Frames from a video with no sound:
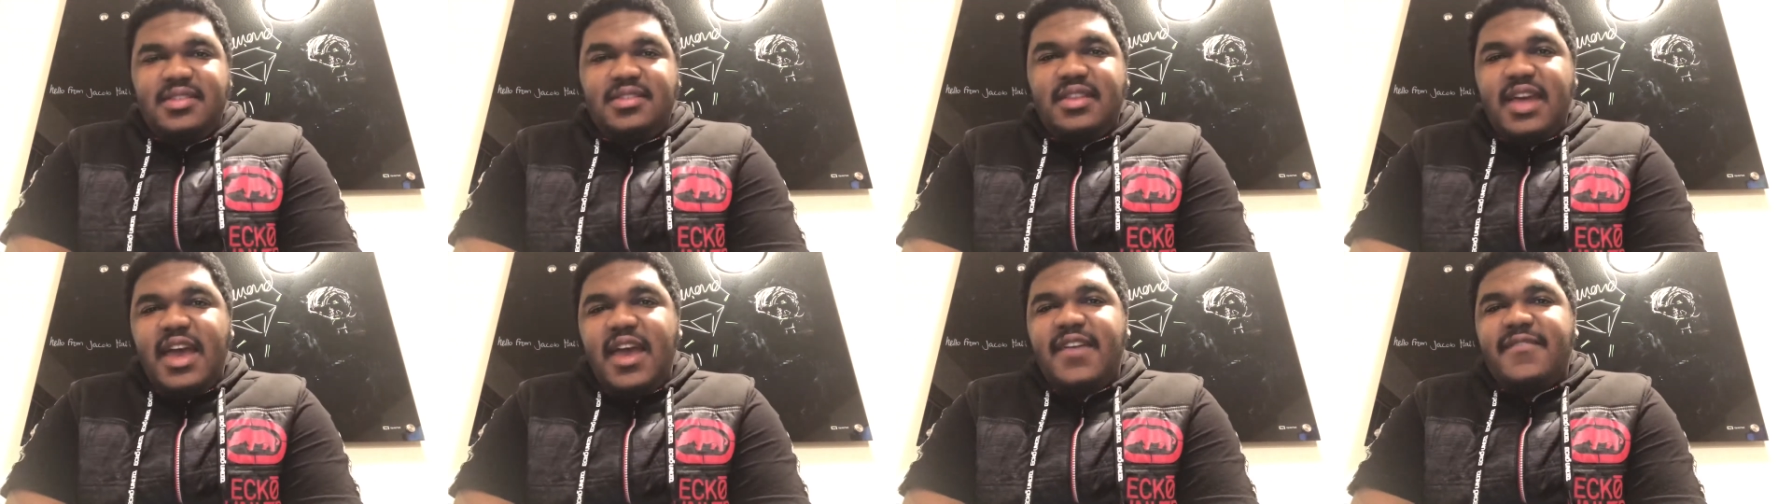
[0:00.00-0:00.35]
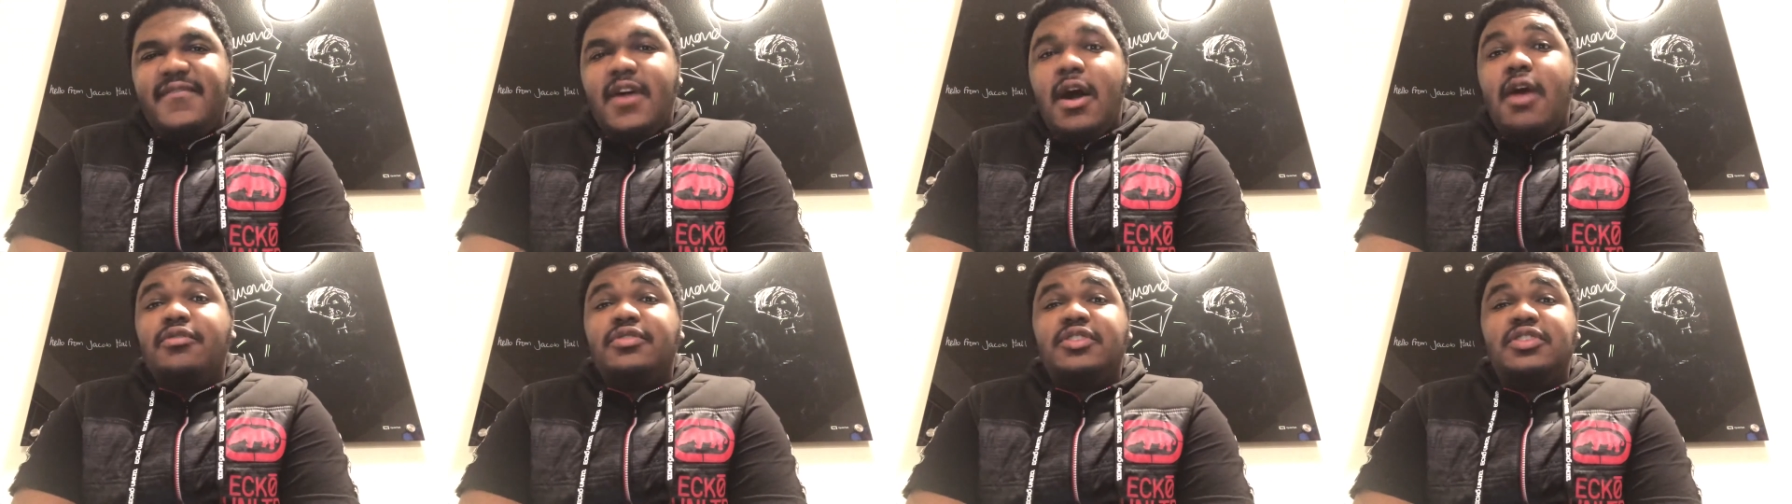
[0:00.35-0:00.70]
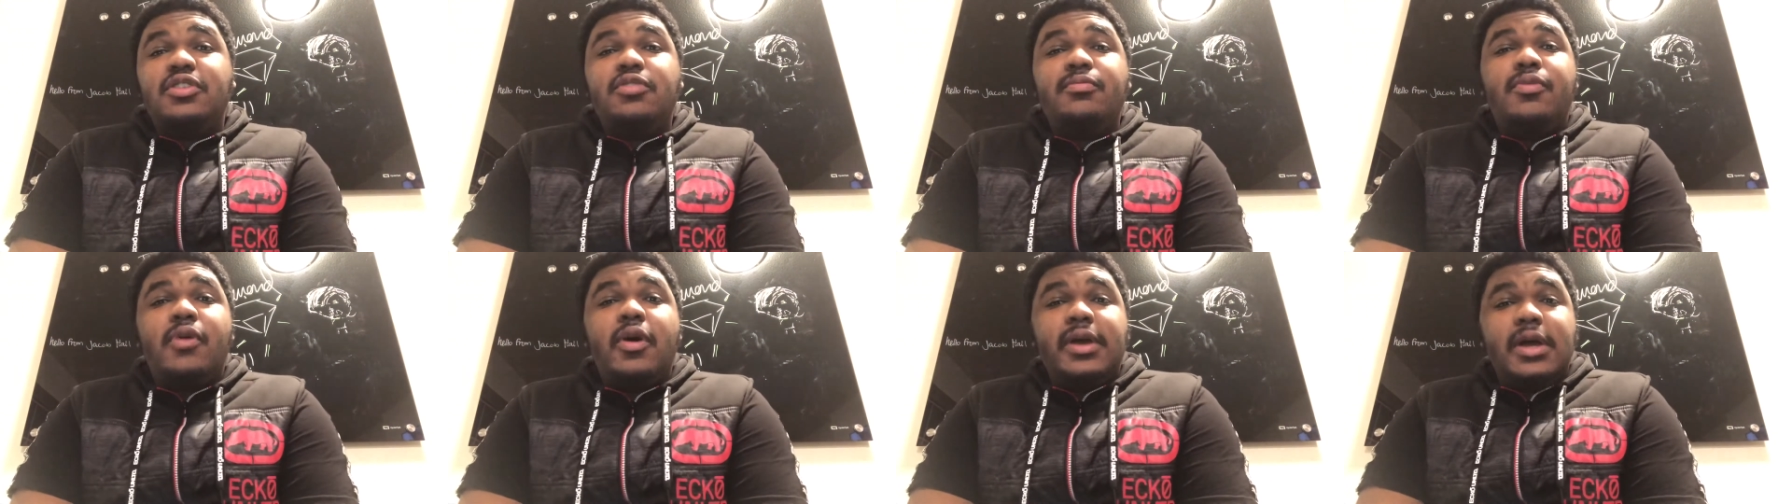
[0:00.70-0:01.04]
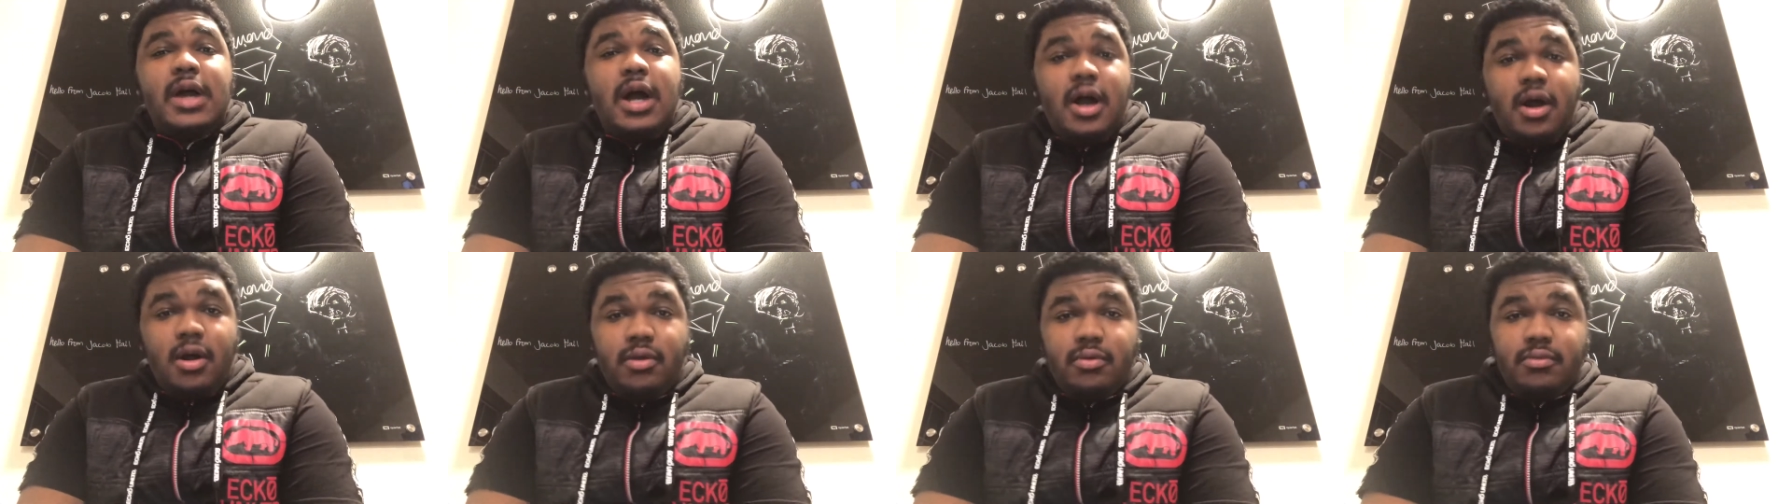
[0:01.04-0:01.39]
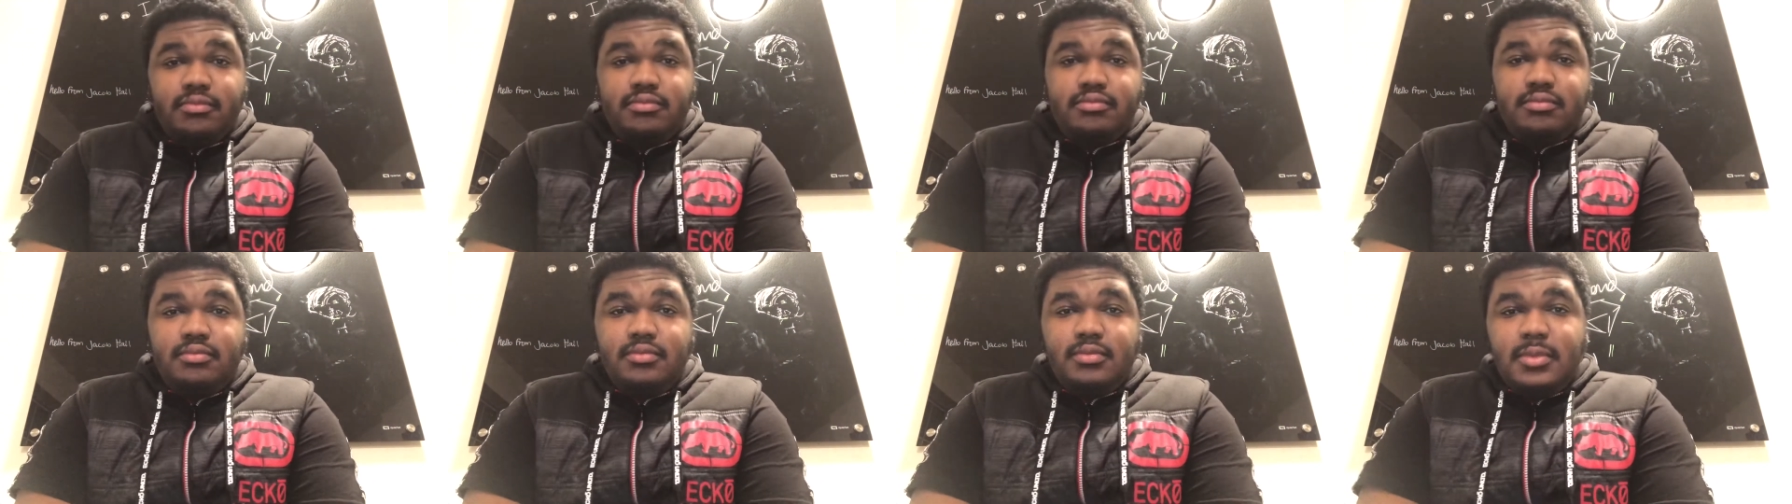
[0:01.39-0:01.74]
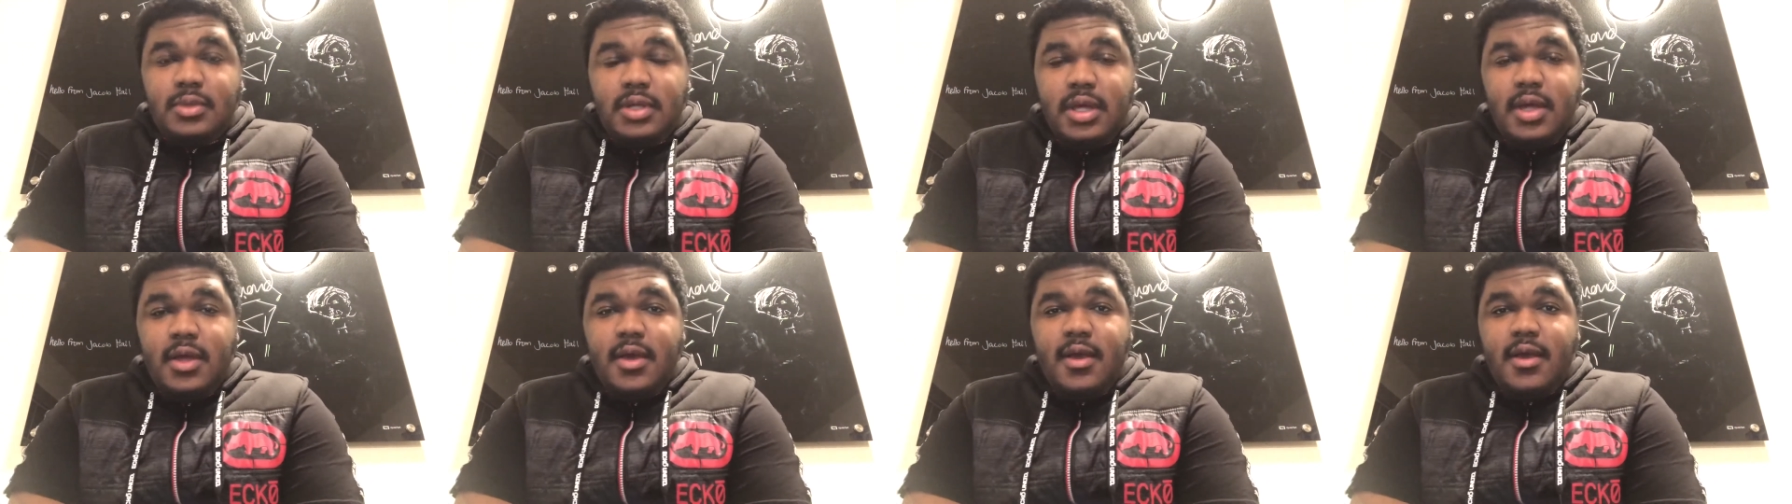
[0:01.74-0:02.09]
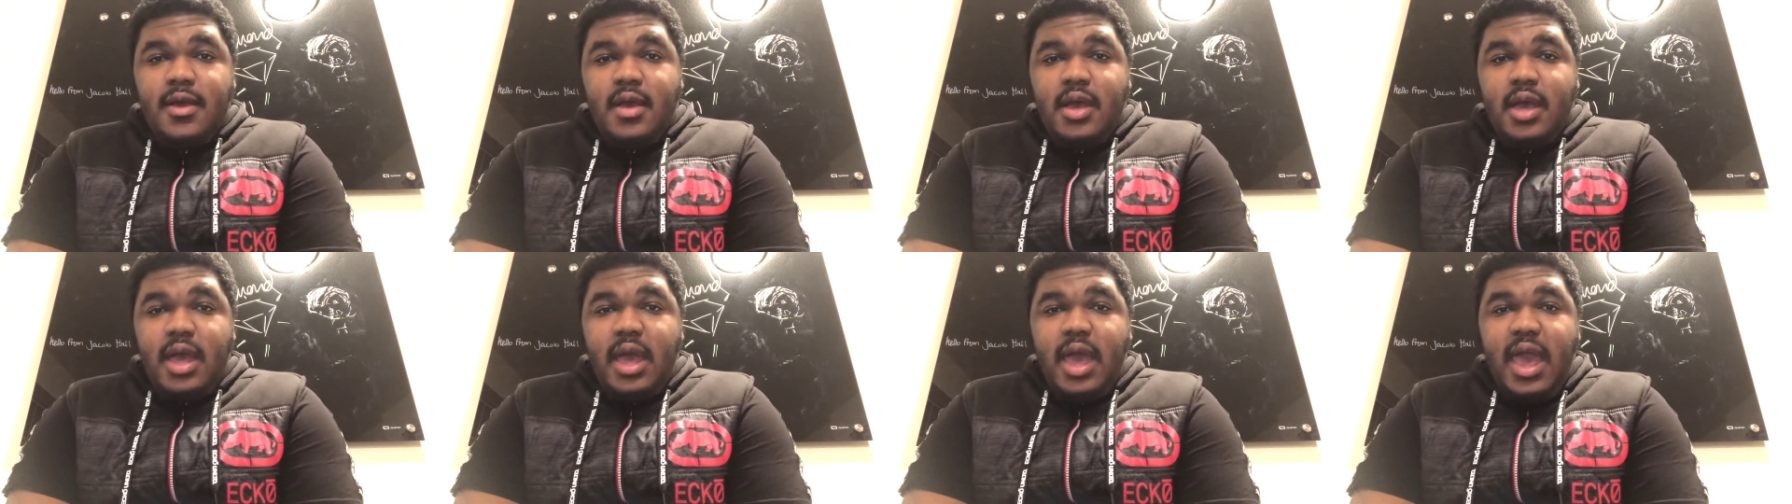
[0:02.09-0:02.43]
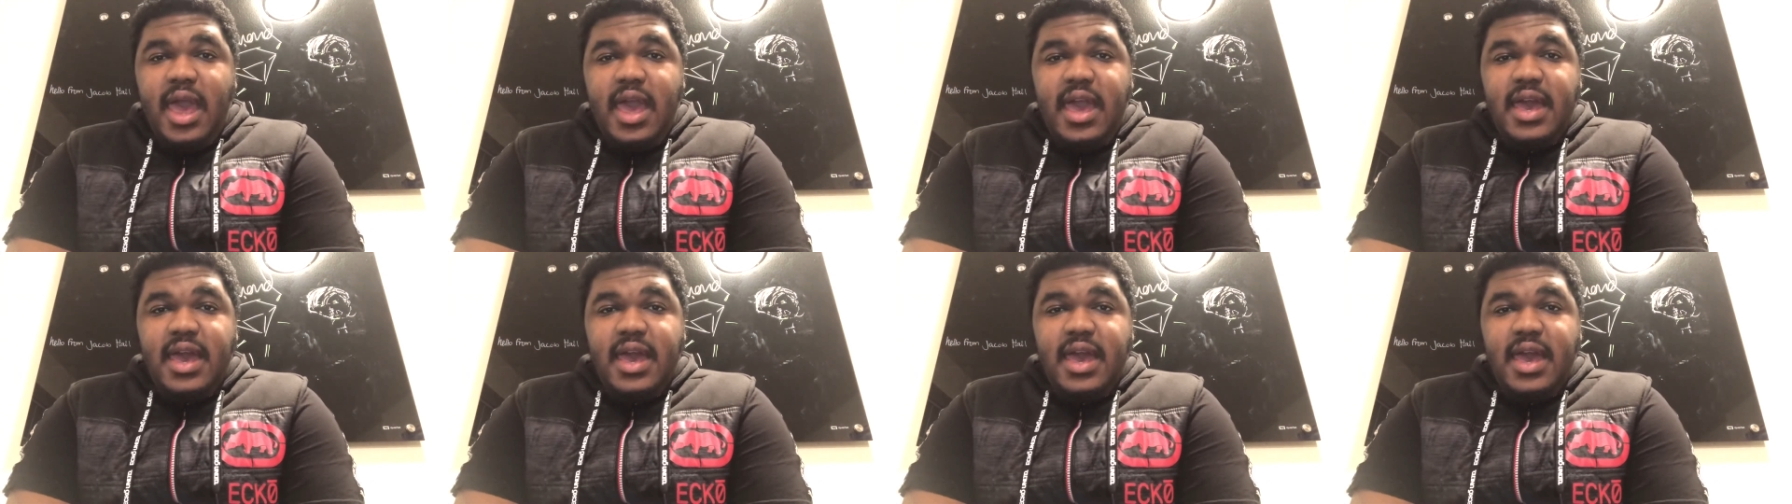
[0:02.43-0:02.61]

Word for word: Davo 2.0,